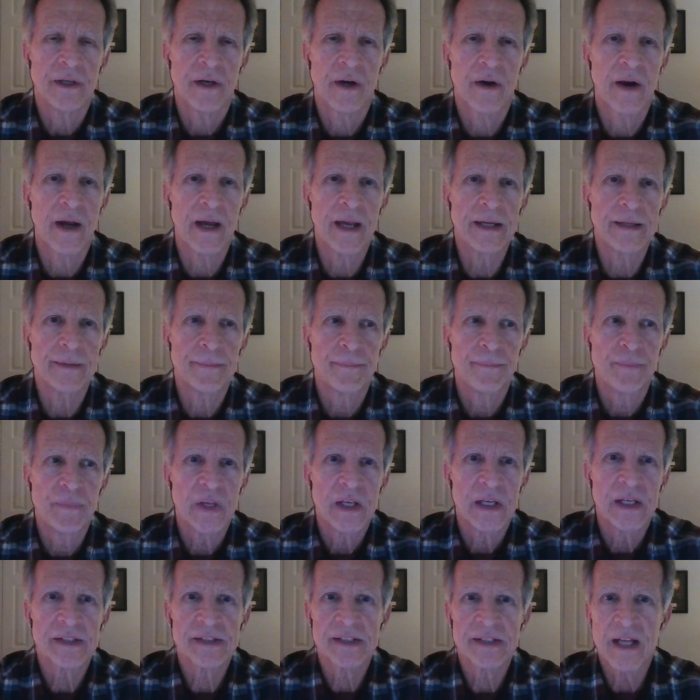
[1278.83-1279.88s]
All right?
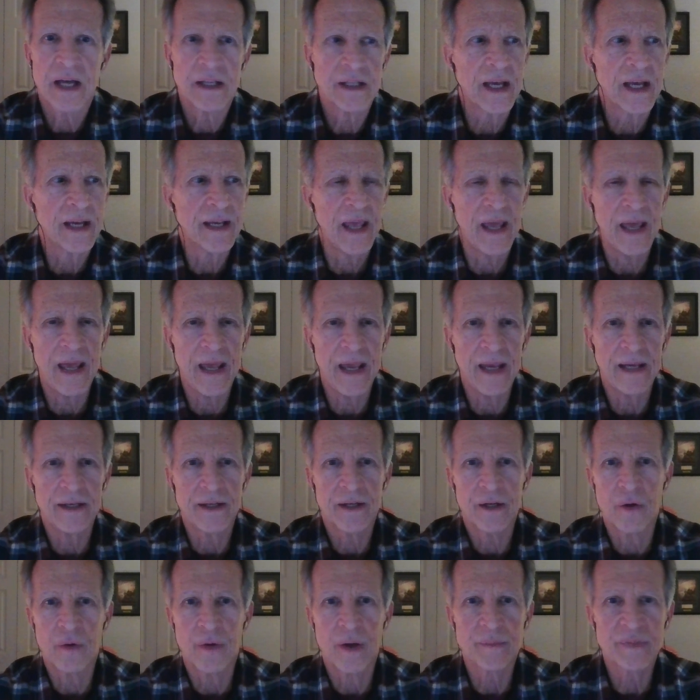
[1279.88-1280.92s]
It's not like, hey,
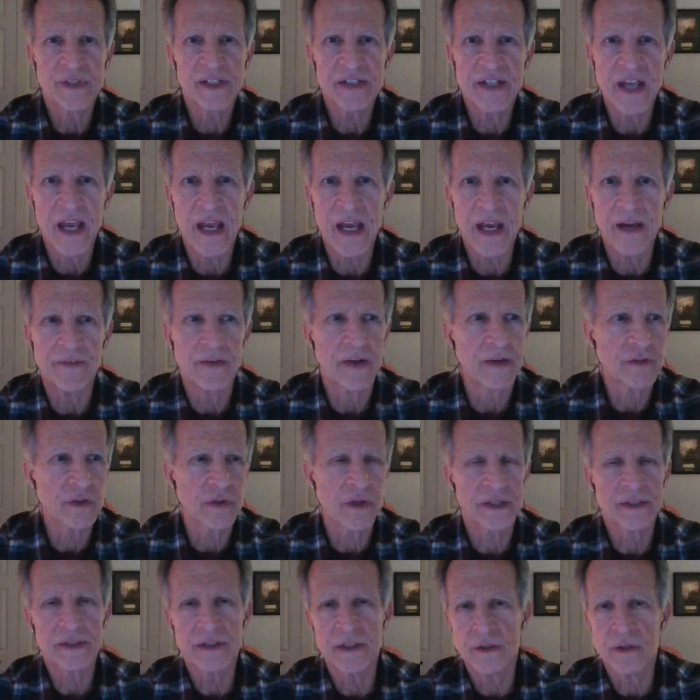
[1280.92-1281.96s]
you know, I'm saved, I
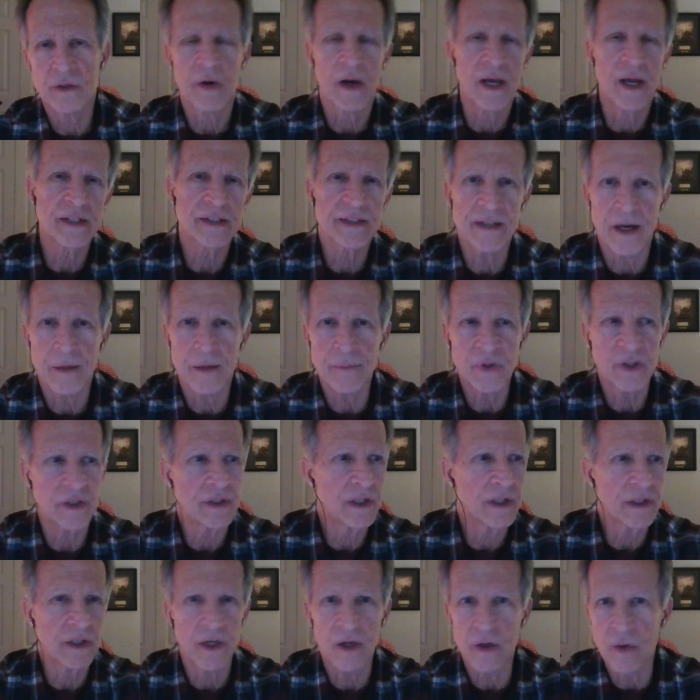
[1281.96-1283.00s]
trusted Christ, now I'm
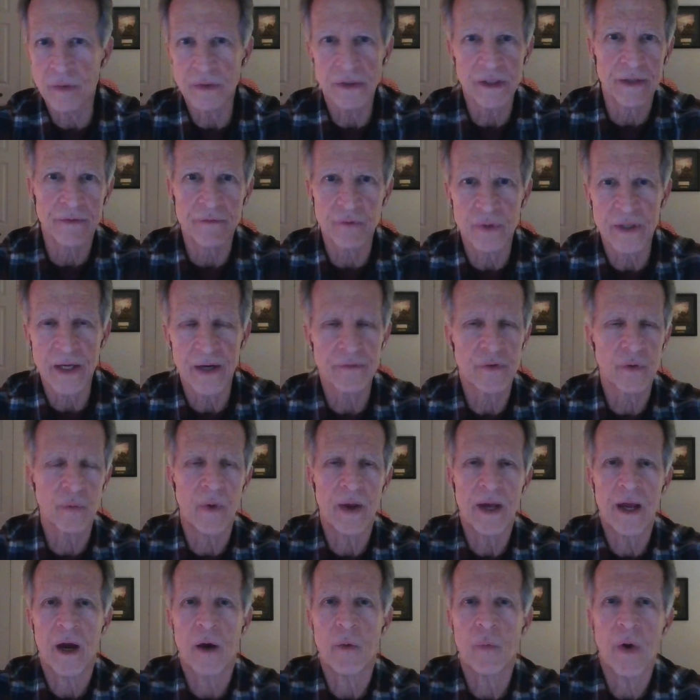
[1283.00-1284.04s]
good to go, live whatever
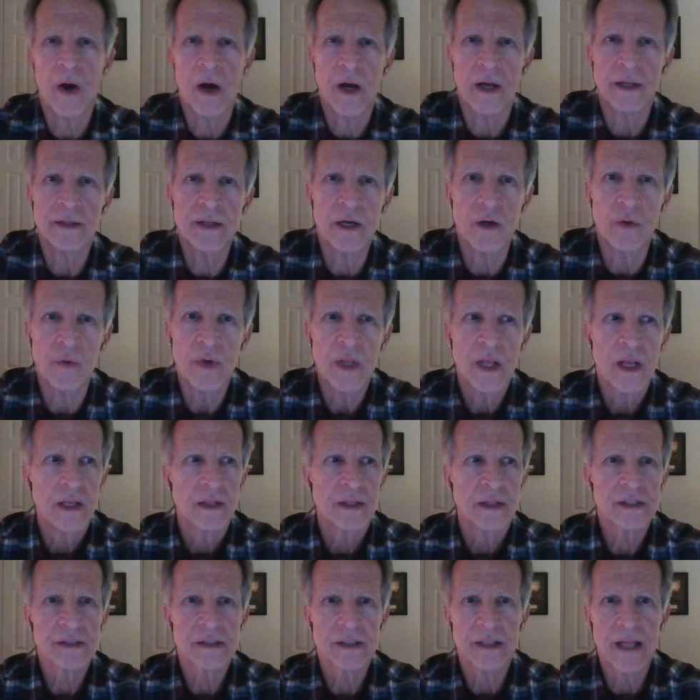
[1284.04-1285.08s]
way I want. No,
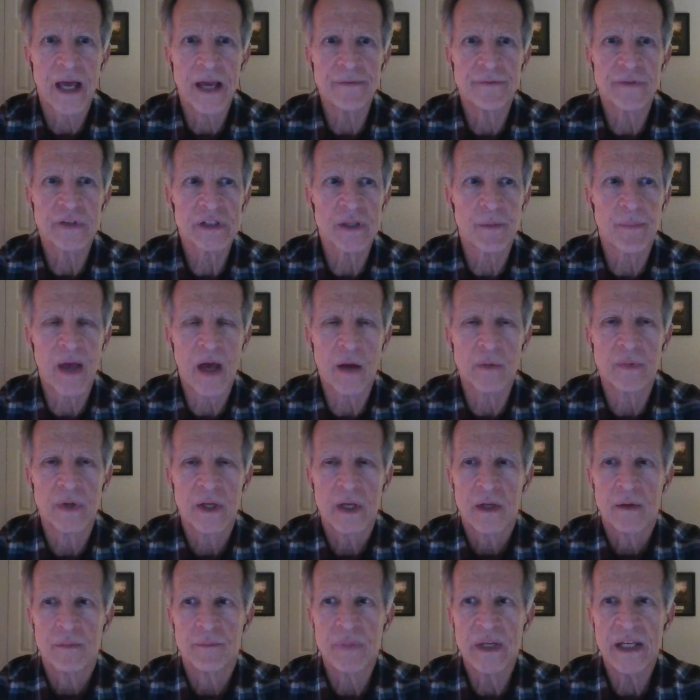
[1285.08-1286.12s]
this life is about
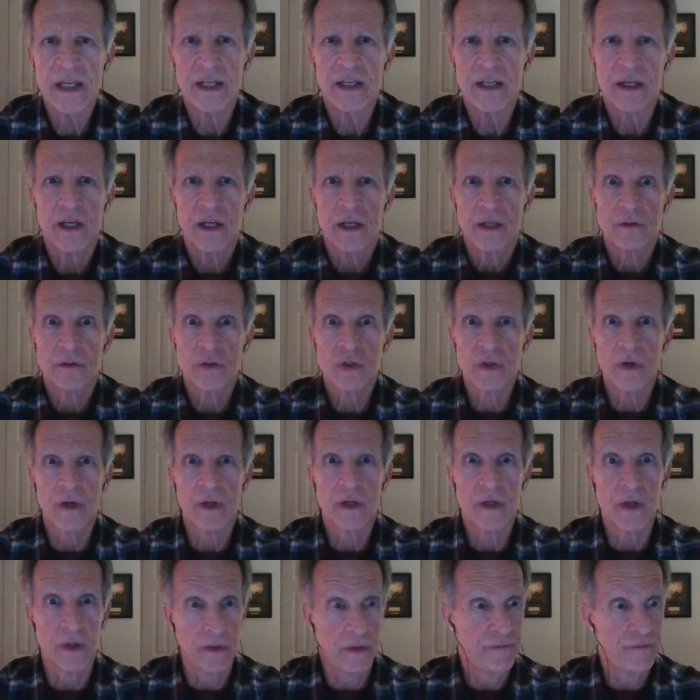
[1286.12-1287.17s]
being,
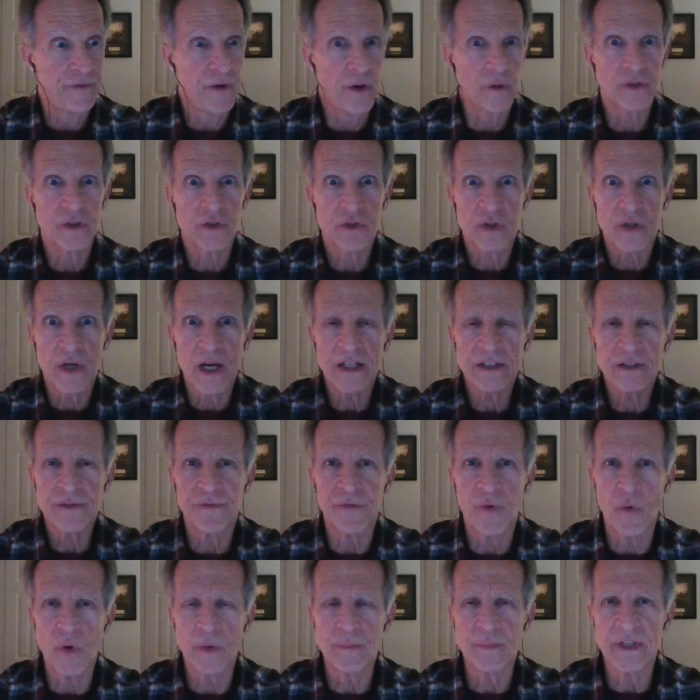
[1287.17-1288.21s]
folks,
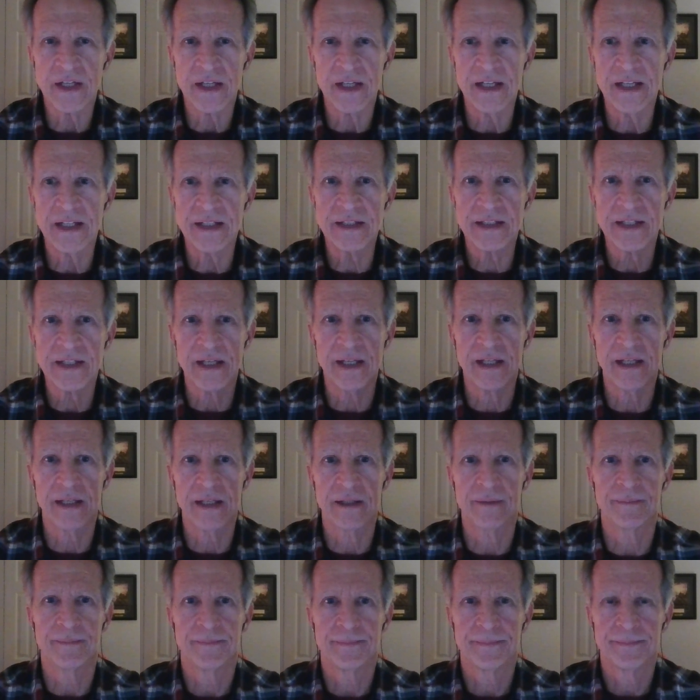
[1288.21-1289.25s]
transformed into
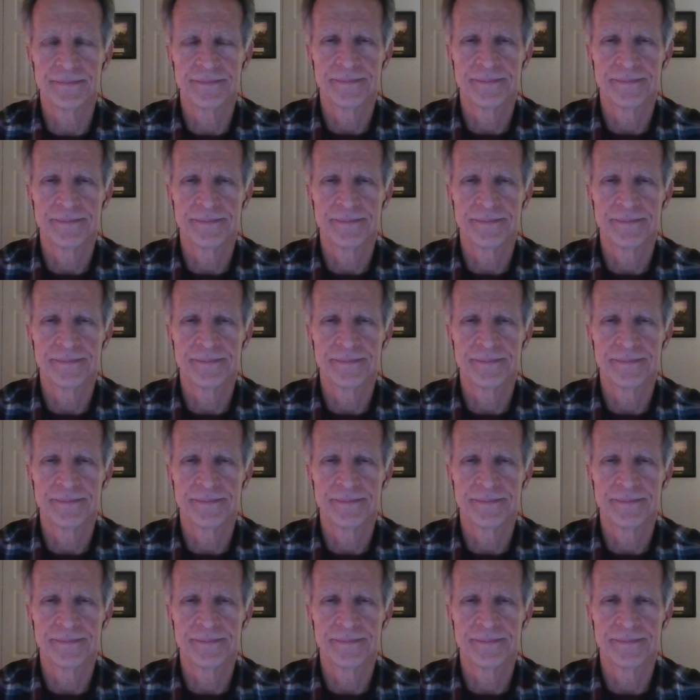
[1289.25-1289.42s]
Him